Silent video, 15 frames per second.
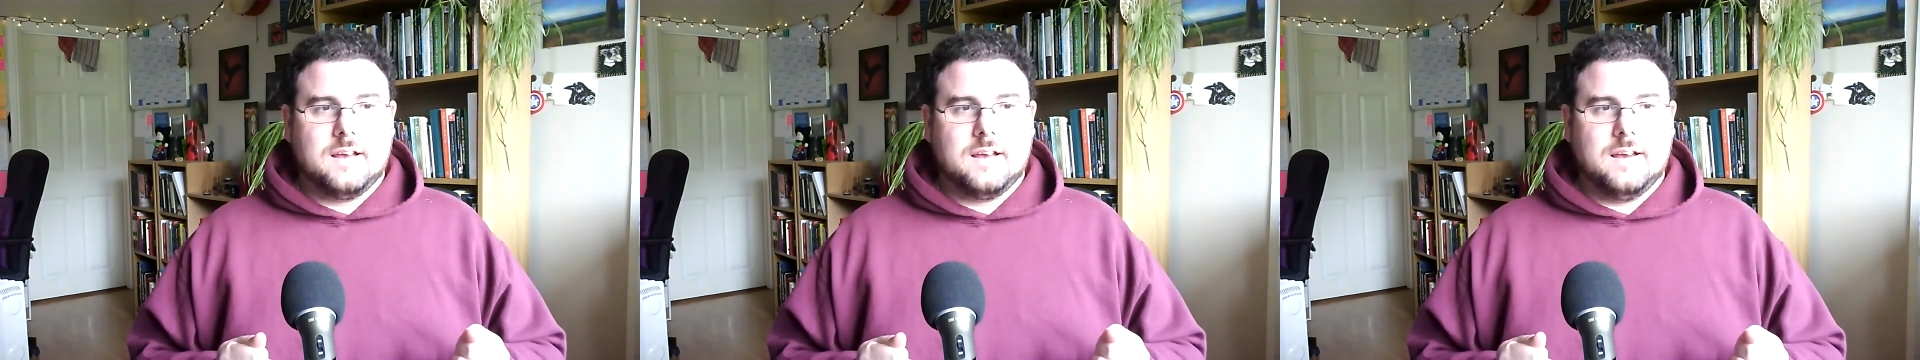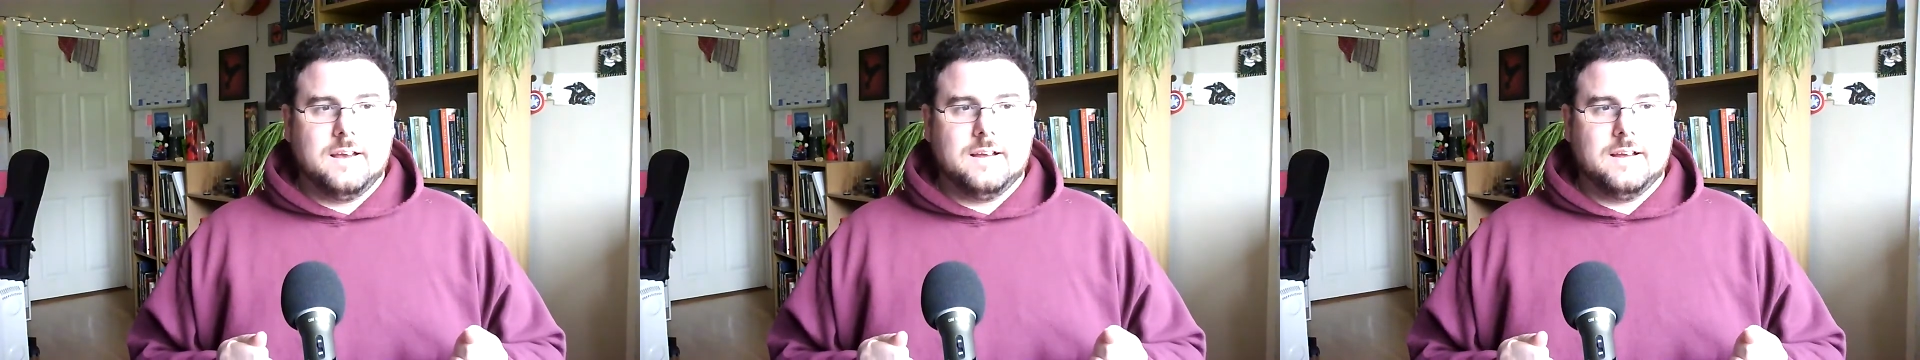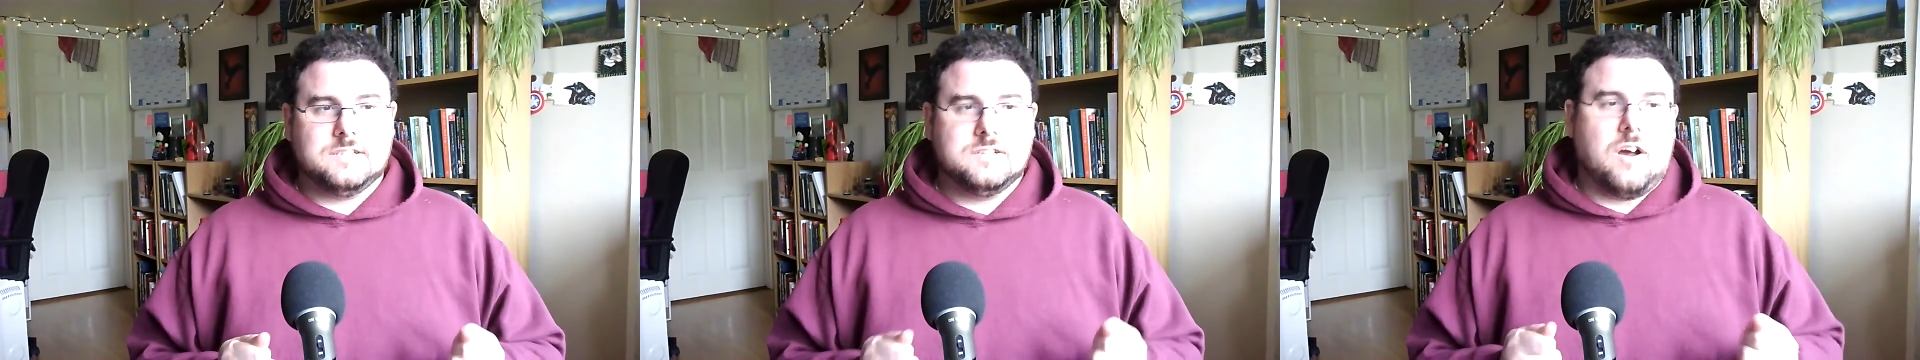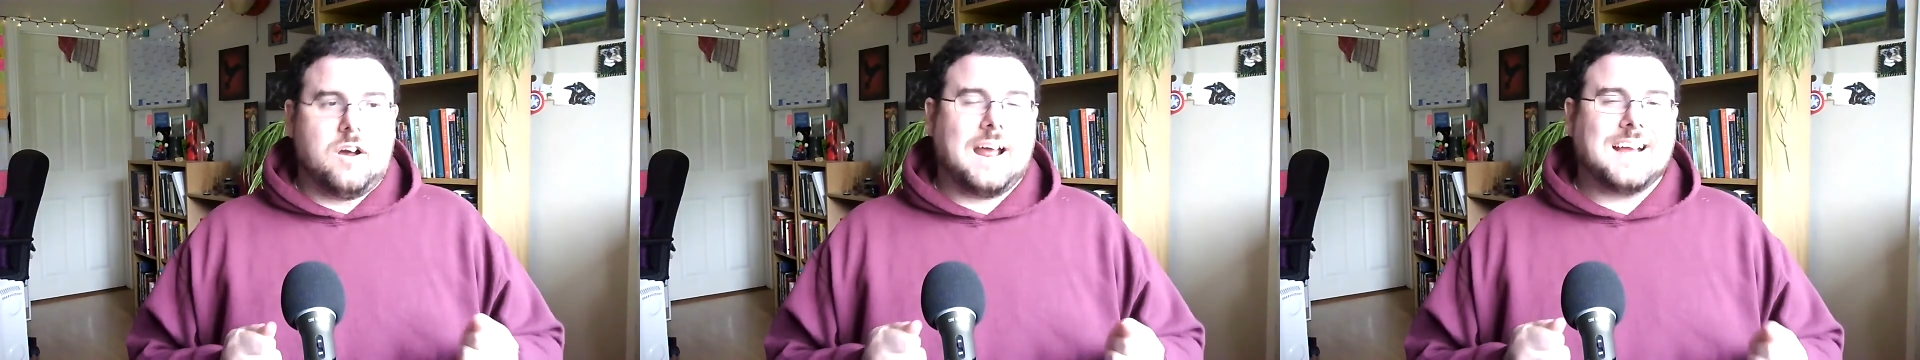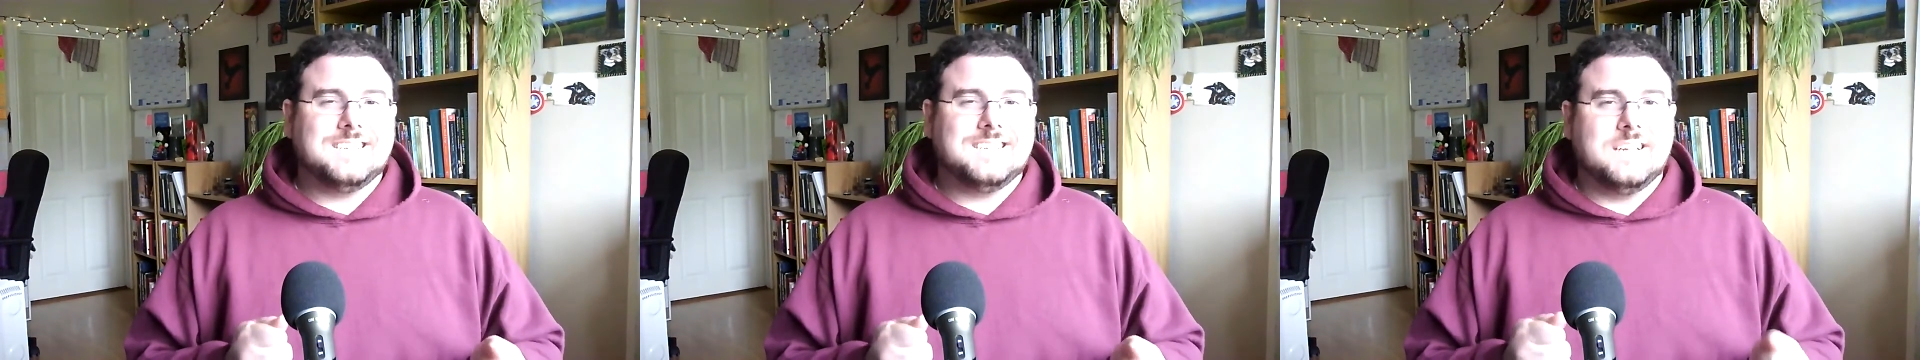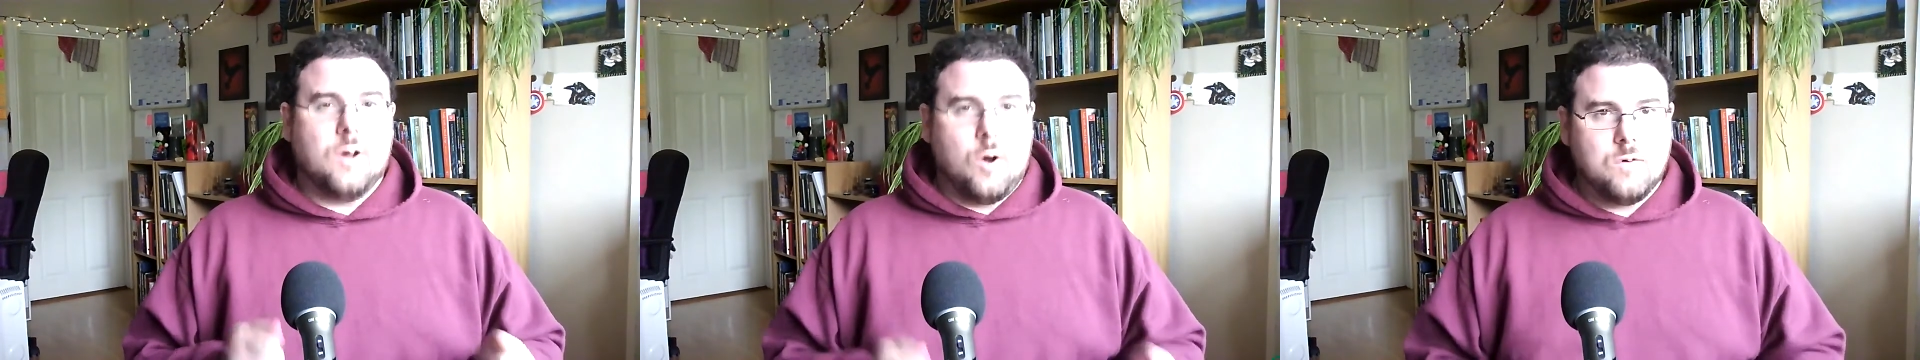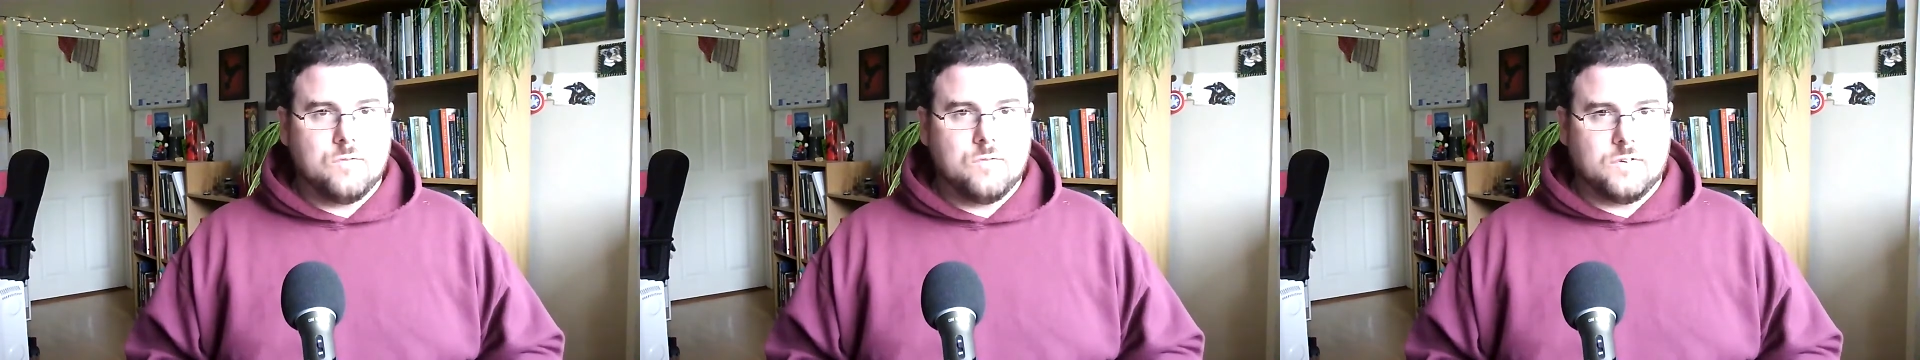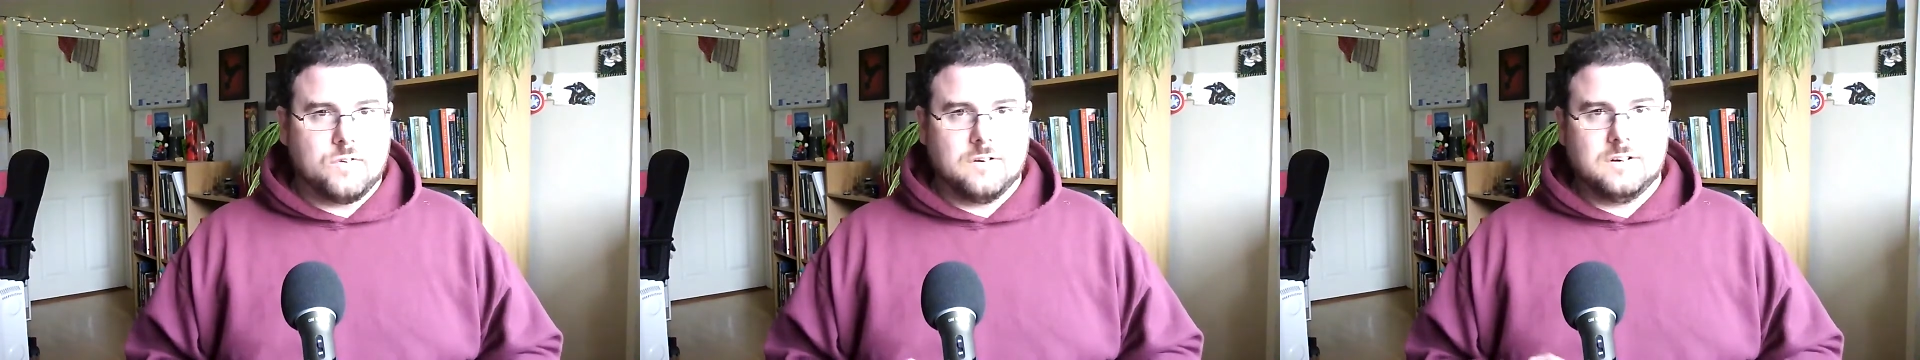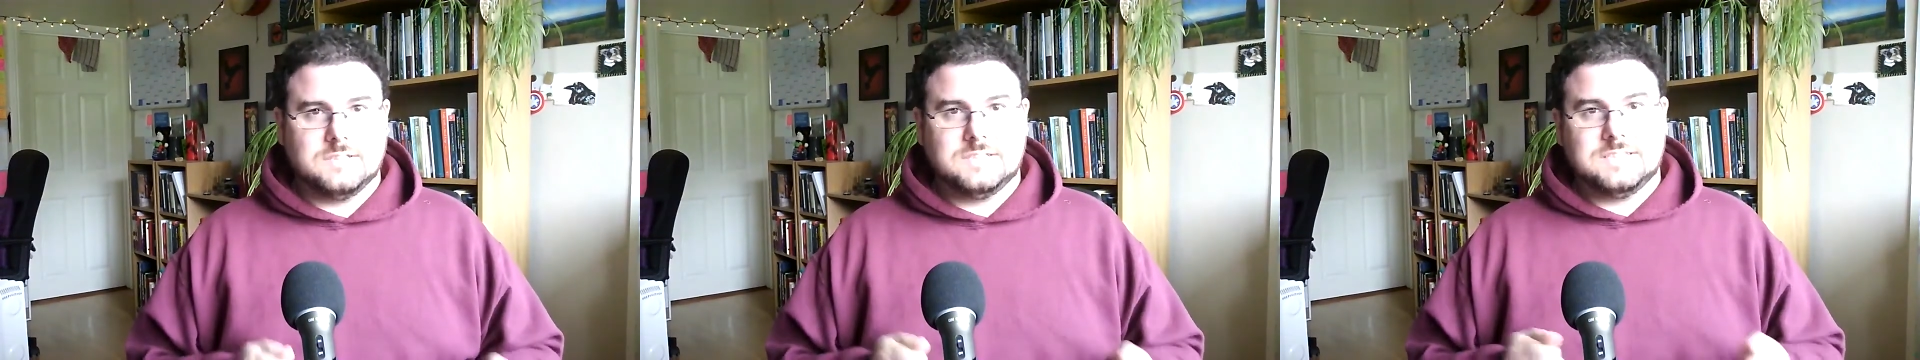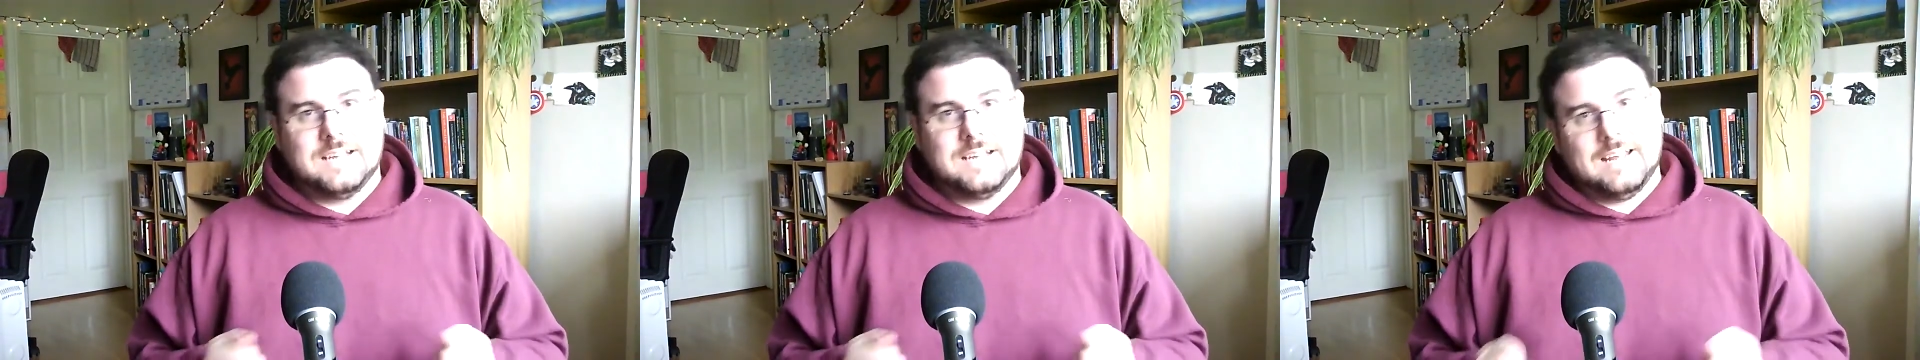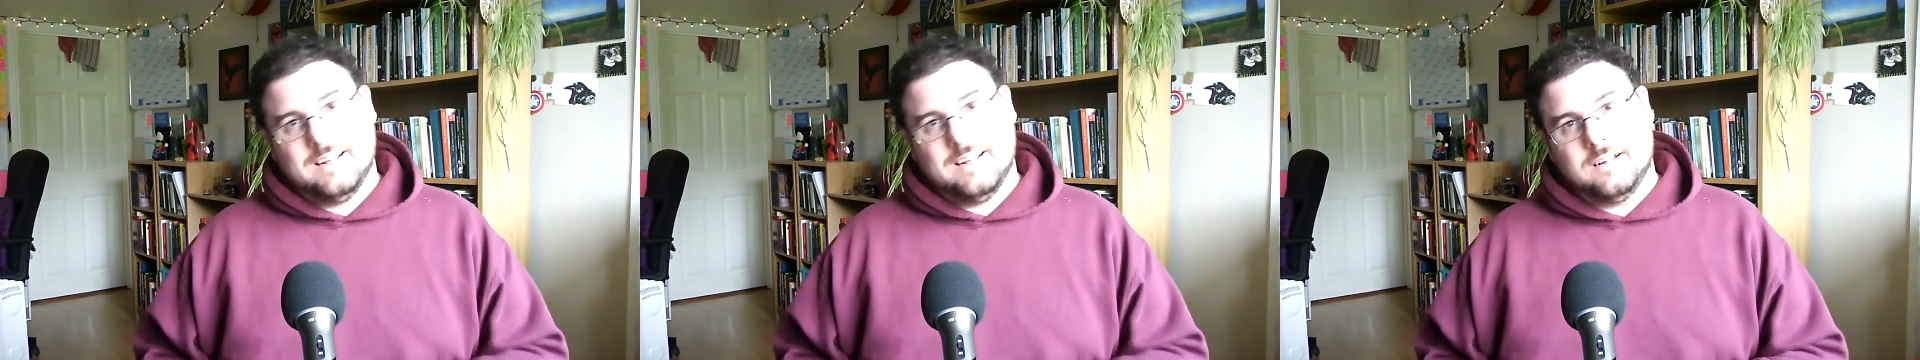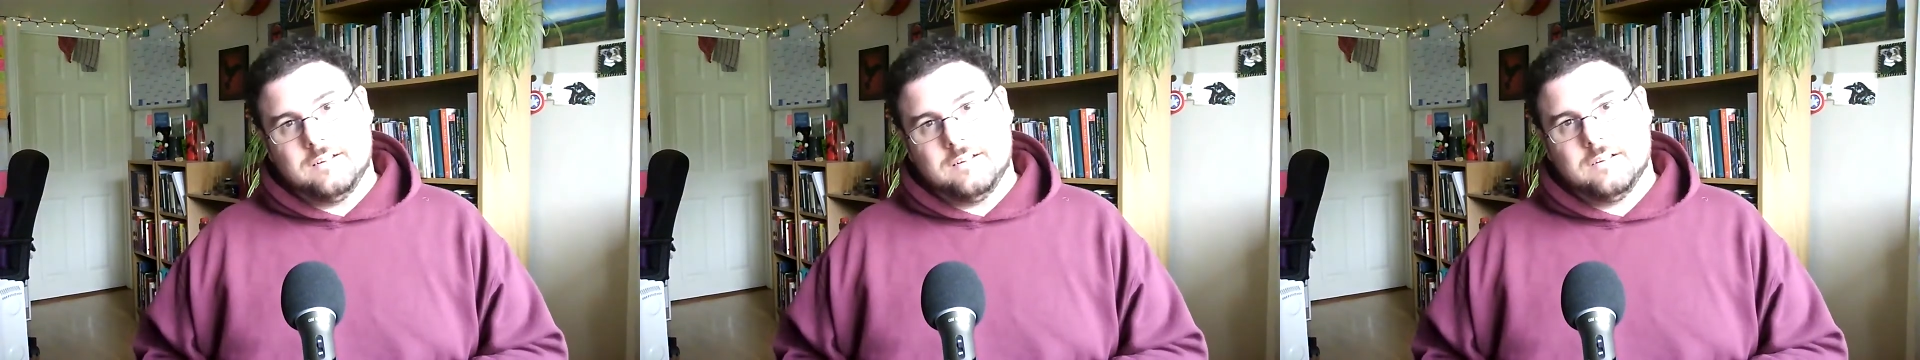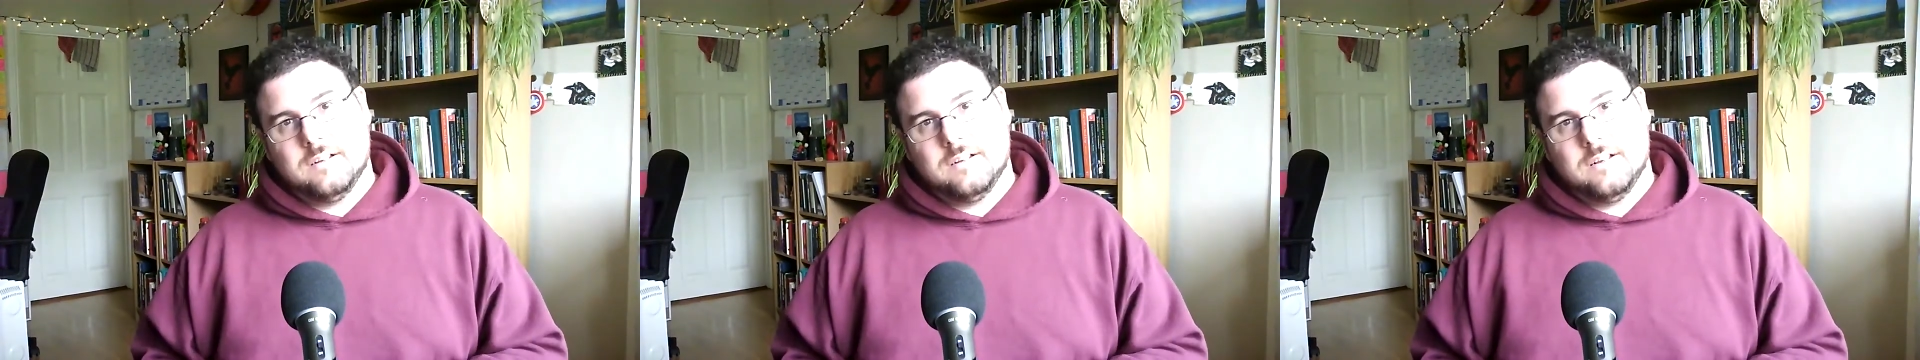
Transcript: it's not actually over until